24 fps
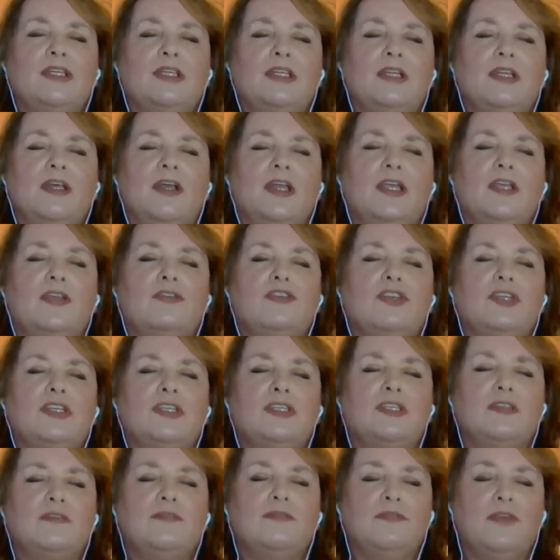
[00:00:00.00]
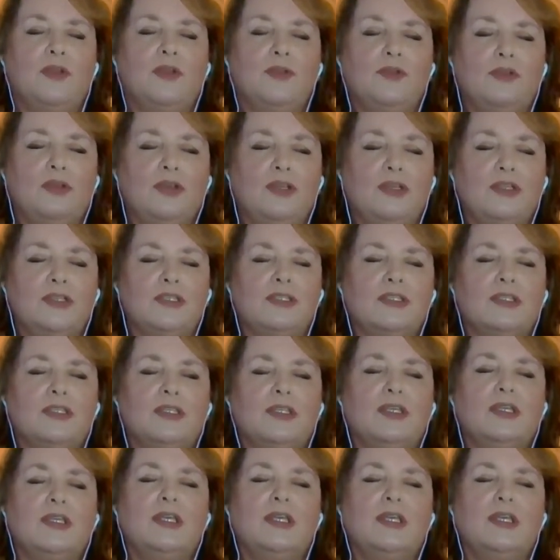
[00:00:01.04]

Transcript: I'd like you just to focus